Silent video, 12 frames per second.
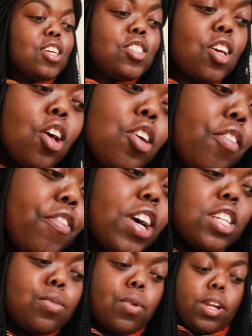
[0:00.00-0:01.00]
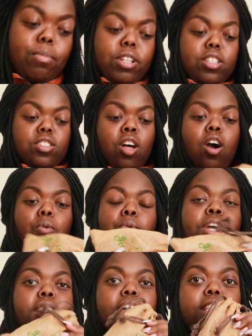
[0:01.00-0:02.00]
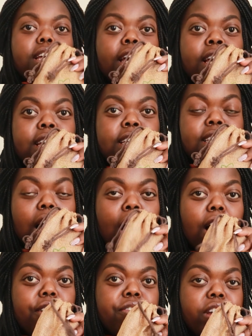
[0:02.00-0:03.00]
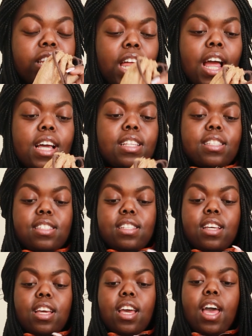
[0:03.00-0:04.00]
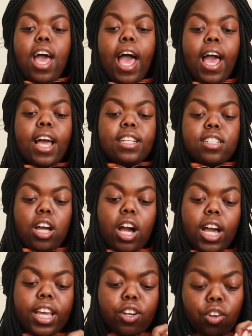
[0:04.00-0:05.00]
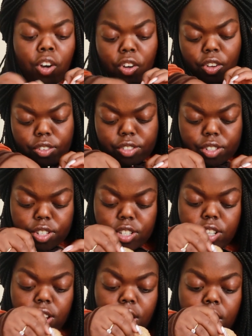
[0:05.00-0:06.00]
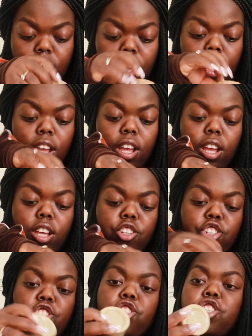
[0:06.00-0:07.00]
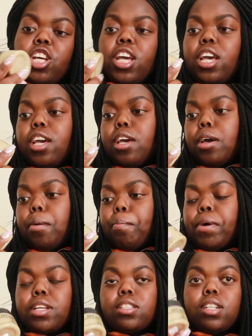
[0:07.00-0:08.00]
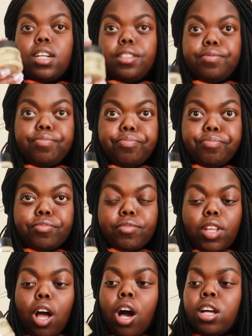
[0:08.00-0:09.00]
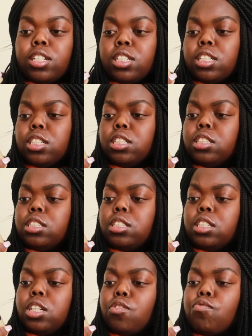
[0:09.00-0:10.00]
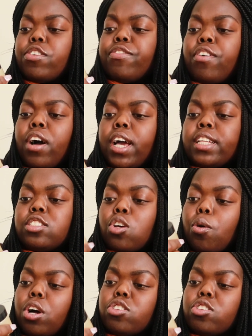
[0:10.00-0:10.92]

So the first one I'm going to start with is Ivy That and I got shea butter unrefined, so